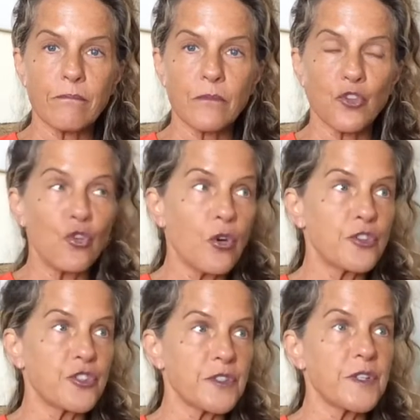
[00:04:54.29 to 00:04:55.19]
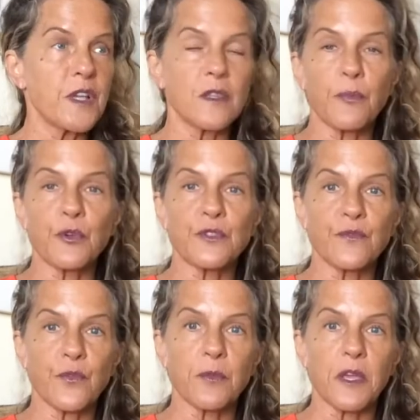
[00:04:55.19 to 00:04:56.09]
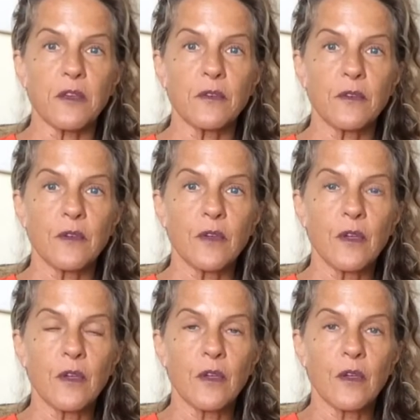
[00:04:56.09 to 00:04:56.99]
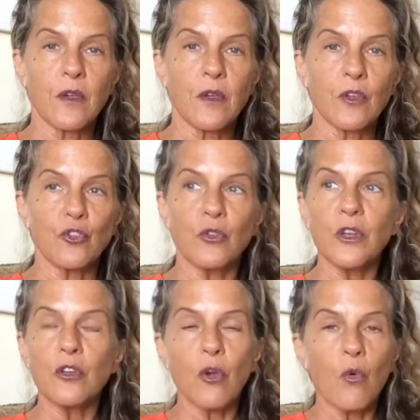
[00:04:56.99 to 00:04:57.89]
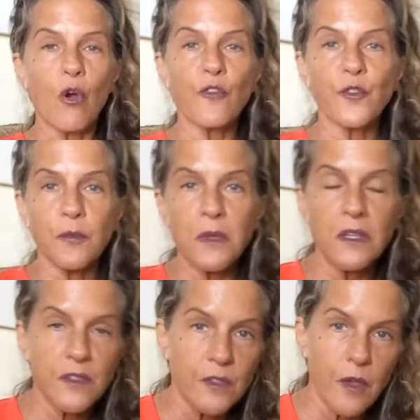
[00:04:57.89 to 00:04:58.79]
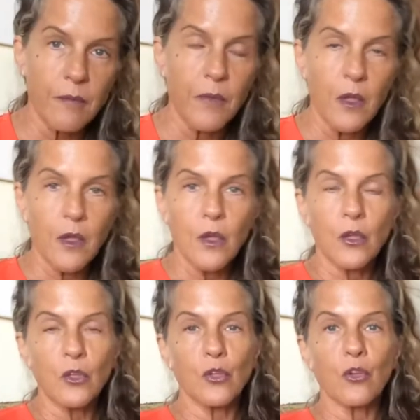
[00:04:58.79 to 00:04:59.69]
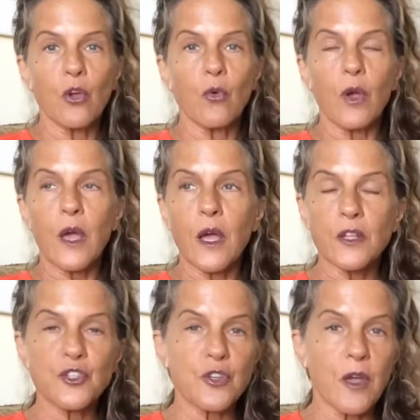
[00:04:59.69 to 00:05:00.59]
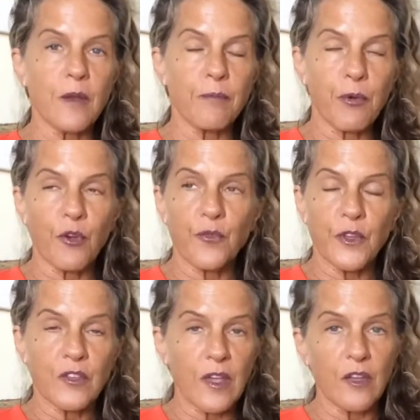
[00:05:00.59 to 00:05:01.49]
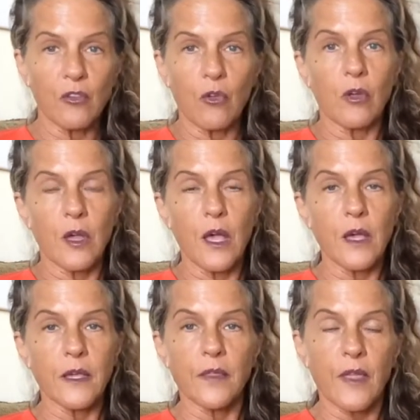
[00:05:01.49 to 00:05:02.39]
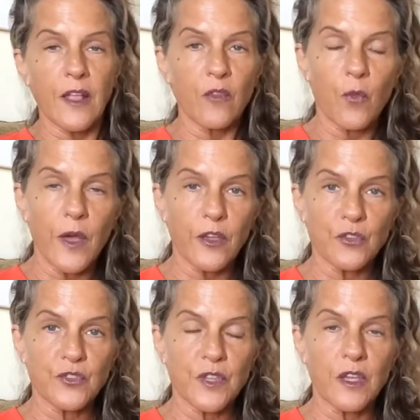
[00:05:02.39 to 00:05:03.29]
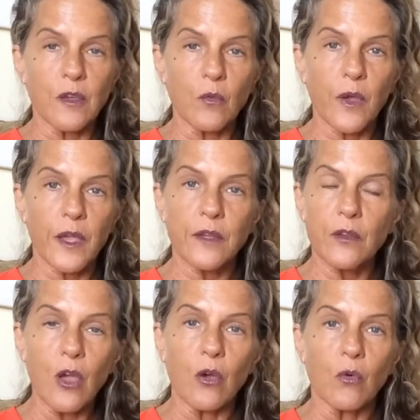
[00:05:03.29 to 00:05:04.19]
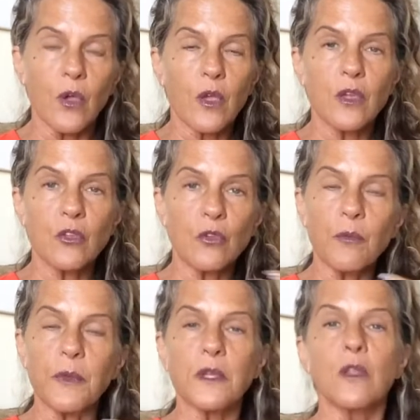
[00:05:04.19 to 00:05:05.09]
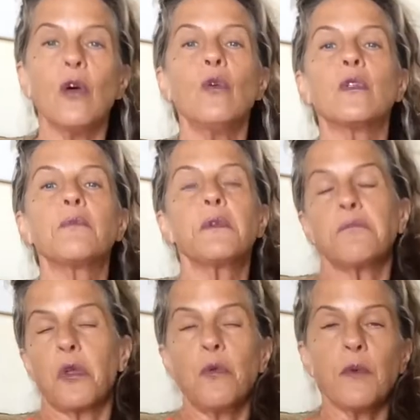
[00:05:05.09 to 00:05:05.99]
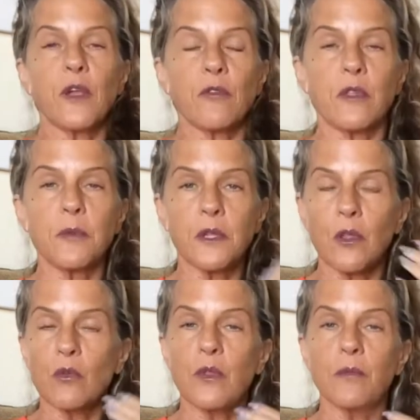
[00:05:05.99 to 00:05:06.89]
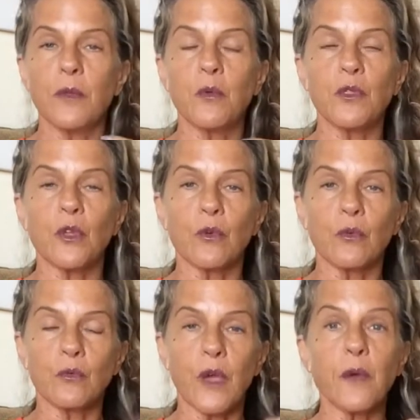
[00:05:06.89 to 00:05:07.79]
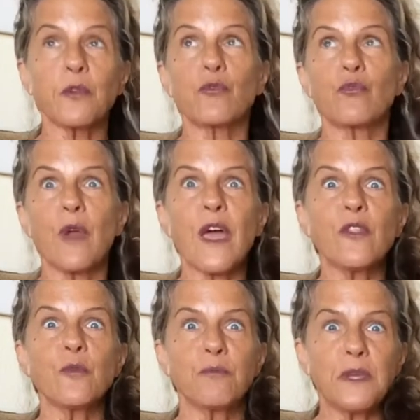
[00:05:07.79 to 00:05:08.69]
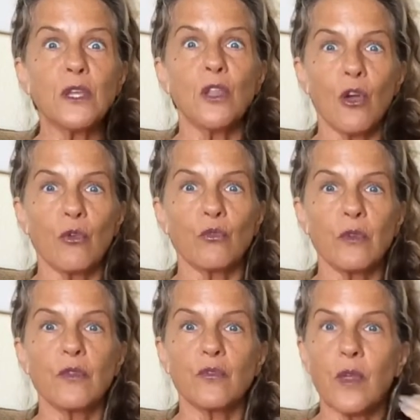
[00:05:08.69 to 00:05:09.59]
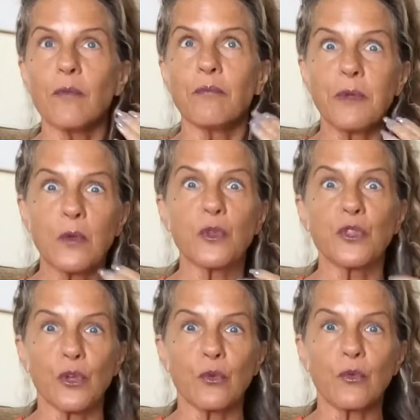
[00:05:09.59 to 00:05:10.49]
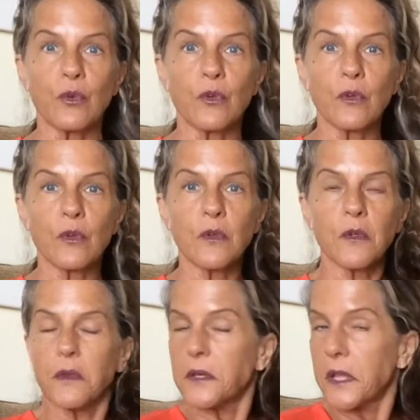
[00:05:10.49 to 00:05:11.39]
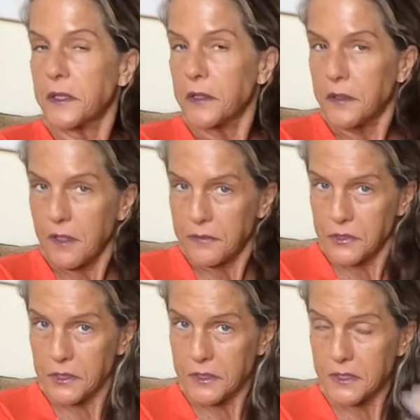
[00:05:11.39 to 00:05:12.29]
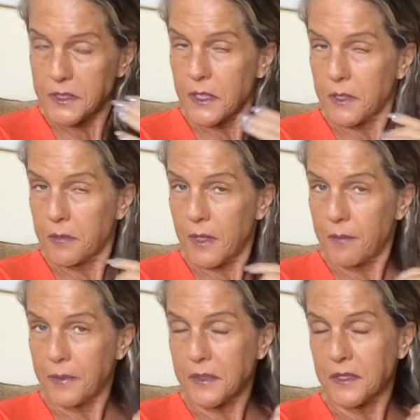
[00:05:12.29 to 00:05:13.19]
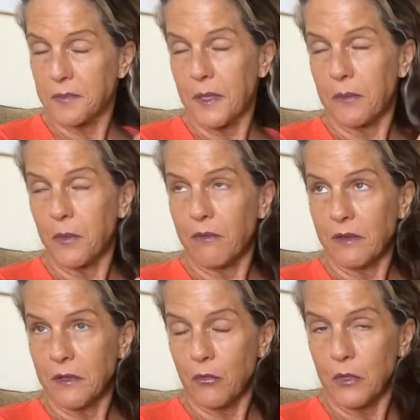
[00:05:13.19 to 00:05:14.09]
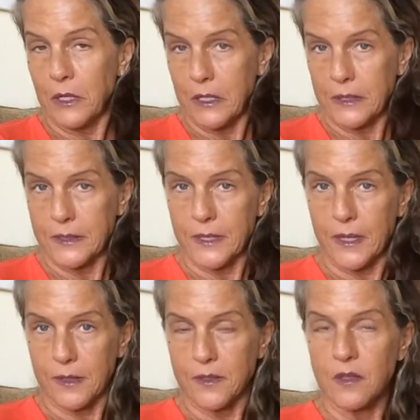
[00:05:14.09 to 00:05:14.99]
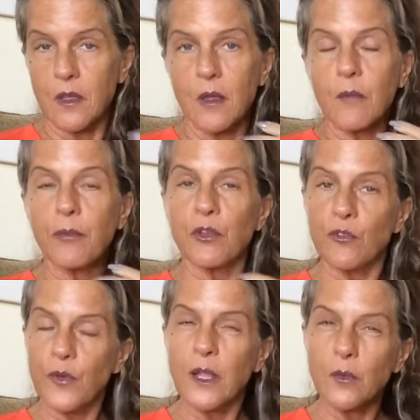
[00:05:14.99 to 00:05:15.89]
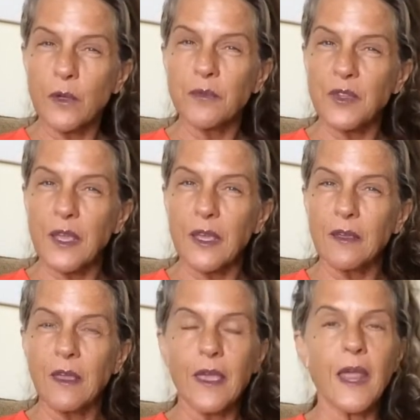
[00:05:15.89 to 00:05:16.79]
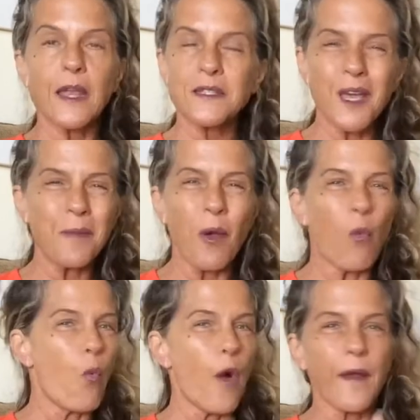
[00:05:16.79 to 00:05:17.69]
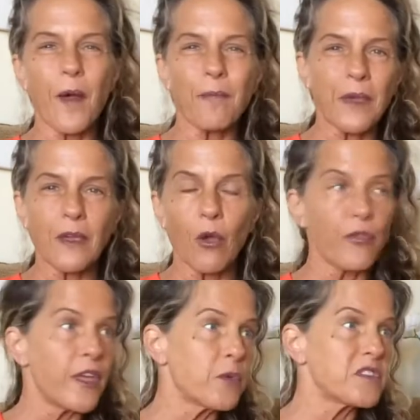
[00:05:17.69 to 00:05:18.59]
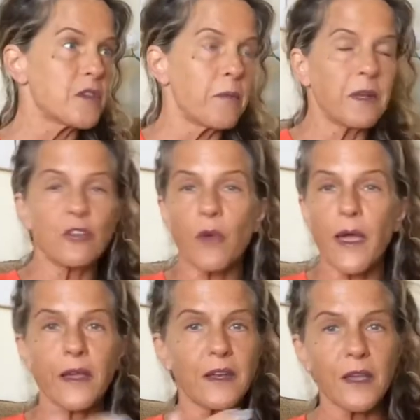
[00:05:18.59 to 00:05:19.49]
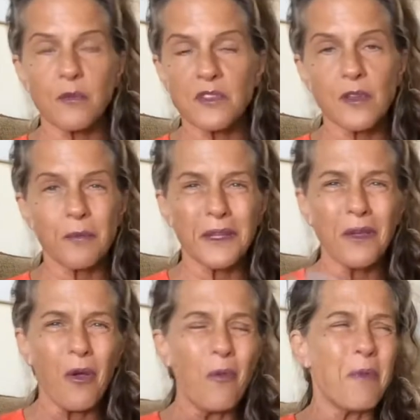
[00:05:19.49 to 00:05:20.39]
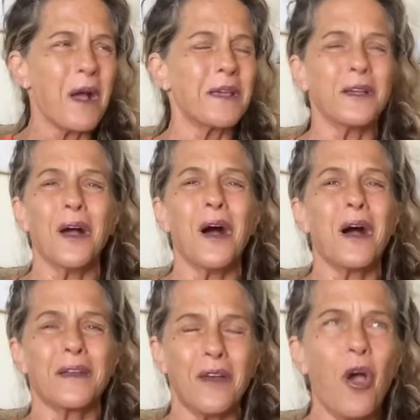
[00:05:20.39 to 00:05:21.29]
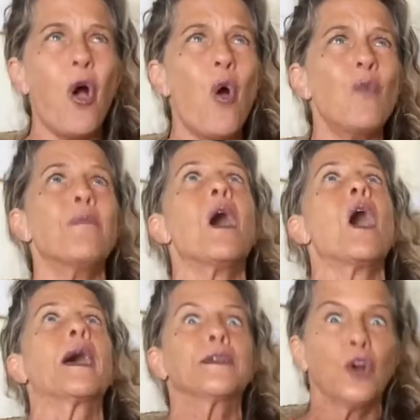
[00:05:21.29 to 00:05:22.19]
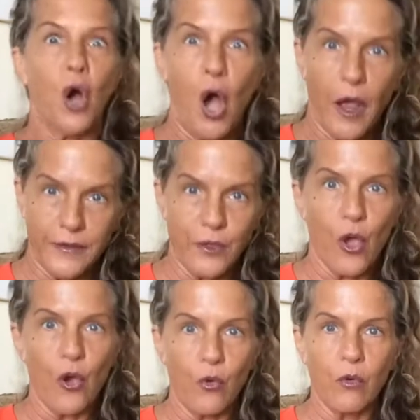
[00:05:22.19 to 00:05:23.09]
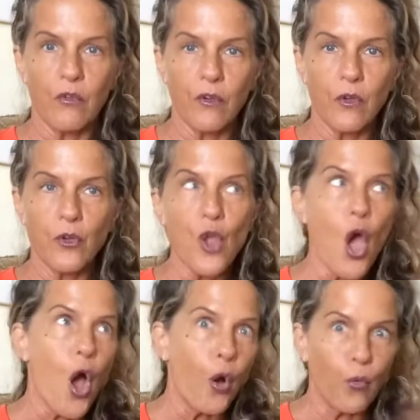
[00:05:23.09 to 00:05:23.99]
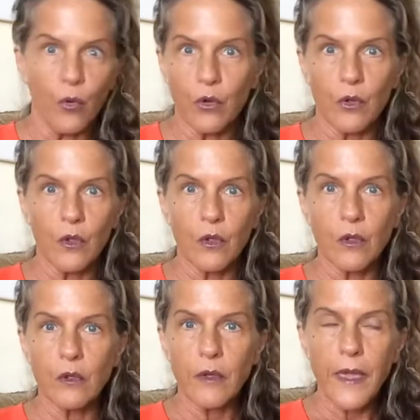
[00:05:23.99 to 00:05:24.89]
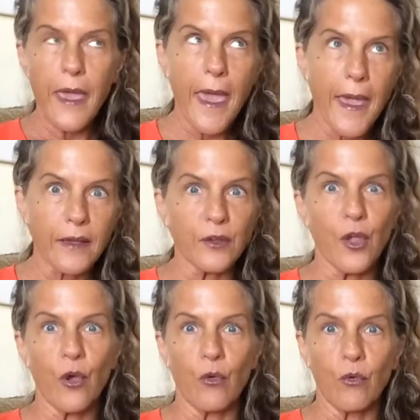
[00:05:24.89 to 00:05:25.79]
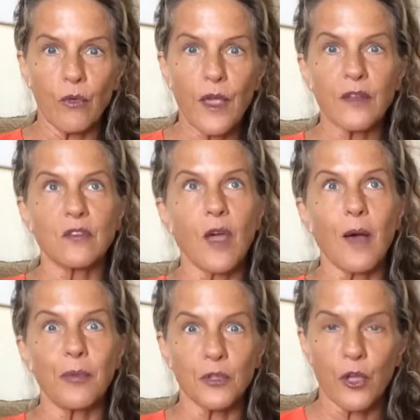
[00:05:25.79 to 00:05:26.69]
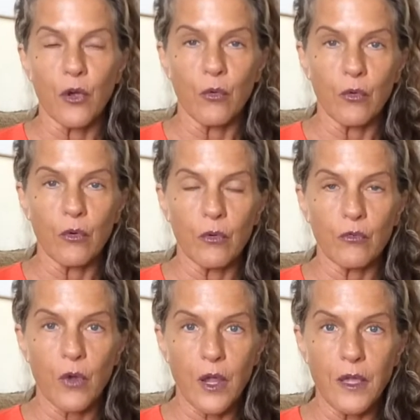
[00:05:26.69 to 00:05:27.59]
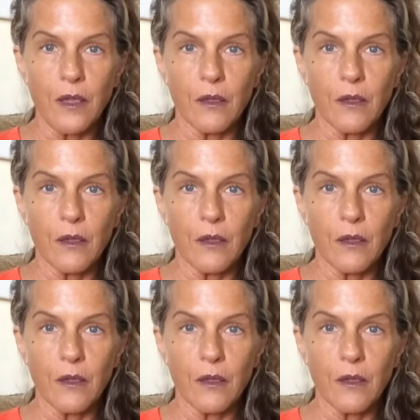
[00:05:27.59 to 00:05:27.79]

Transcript: You're just not the person for me. You didn't go off and meet some hot shot, perfect end all guy, and that's why you're staying away. No, you could be alone and be, nope, I'd rather be alone than be with you. I would rather be alone than be with you. Not that you'd have a chance to tell them that because maybe we're in no contact. But you follow what I'm saying? And it's not about one-upping. Oh, they're with somebody, so I got to get with somebody. Oh, my God. Oh, my God. No. No. Heck no. And double no. Right?